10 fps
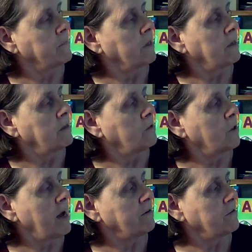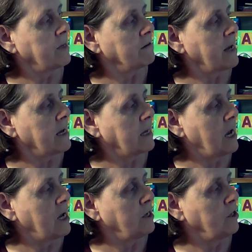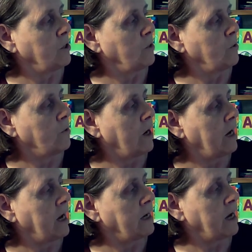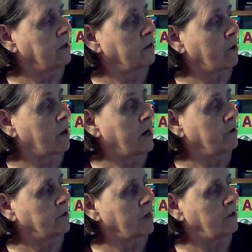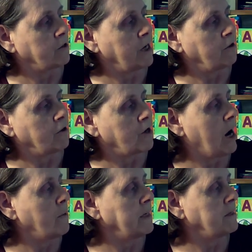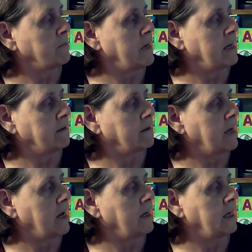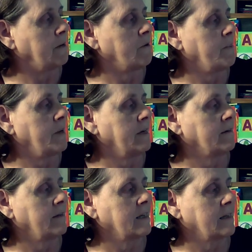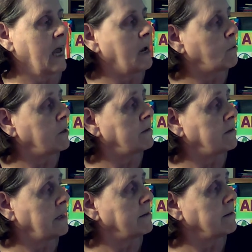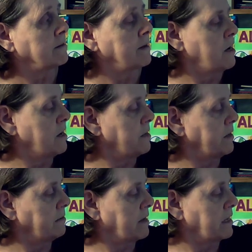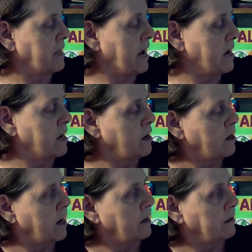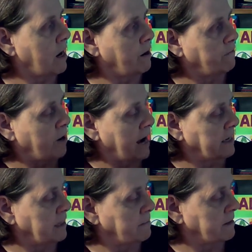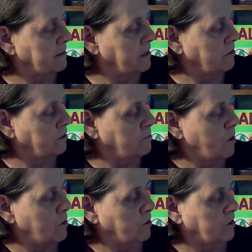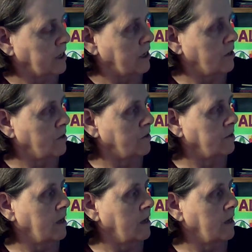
So it has things like, can you and others understand your child when he speaks? Can he repeat a 6 to 8 word sentence? Things like that. It has, for academic skills, motor skills.